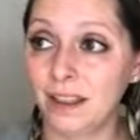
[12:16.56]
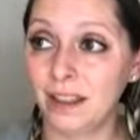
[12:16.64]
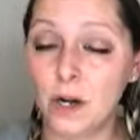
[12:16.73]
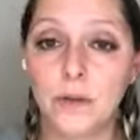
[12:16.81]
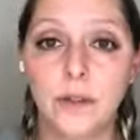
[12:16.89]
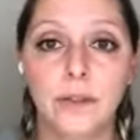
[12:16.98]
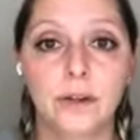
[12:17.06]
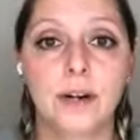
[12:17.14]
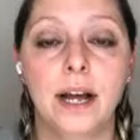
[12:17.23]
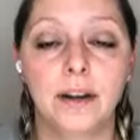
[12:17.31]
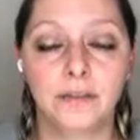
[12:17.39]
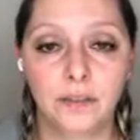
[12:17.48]
they know that they're
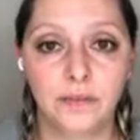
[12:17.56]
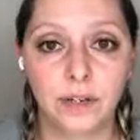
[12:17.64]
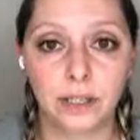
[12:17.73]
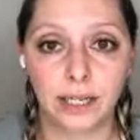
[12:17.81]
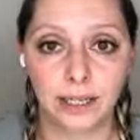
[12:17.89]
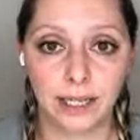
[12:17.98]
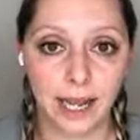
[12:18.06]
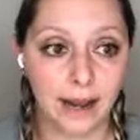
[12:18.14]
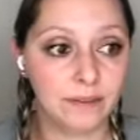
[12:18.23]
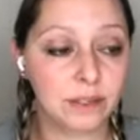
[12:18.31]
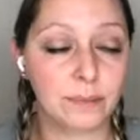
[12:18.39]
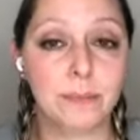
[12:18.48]
not fulfilled. Like they
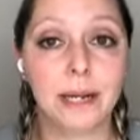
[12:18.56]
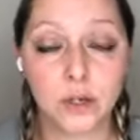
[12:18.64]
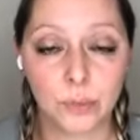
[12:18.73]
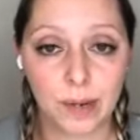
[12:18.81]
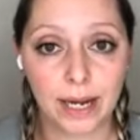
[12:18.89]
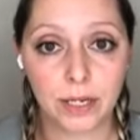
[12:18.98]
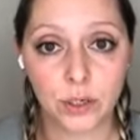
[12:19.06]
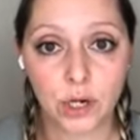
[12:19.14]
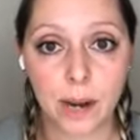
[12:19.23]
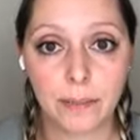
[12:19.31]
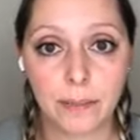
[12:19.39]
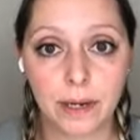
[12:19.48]
have some major past
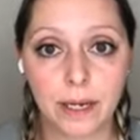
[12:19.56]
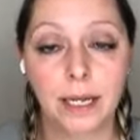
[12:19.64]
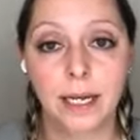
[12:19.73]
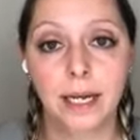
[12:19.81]
trauma